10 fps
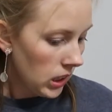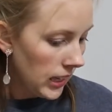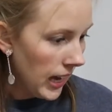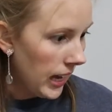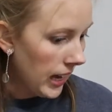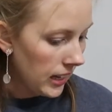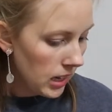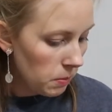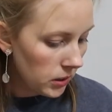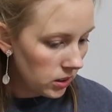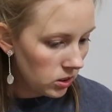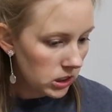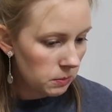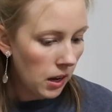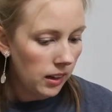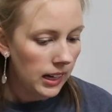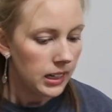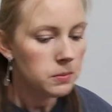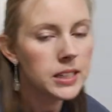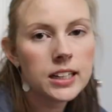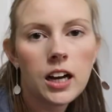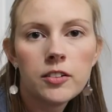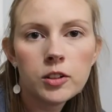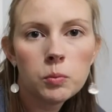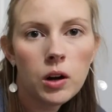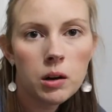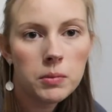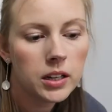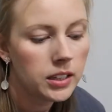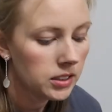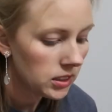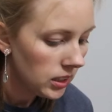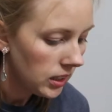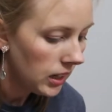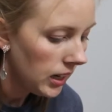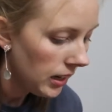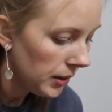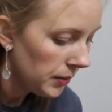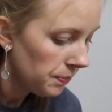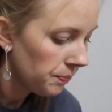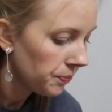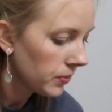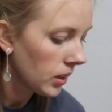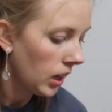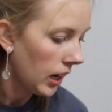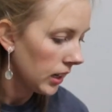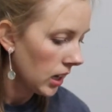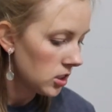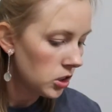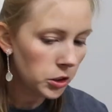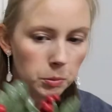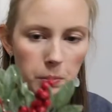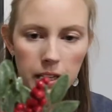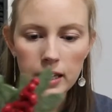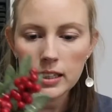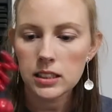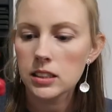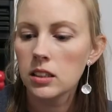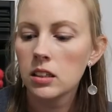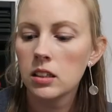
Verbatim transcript: Okay, a couple little small items I got from Walmart. I got two picks.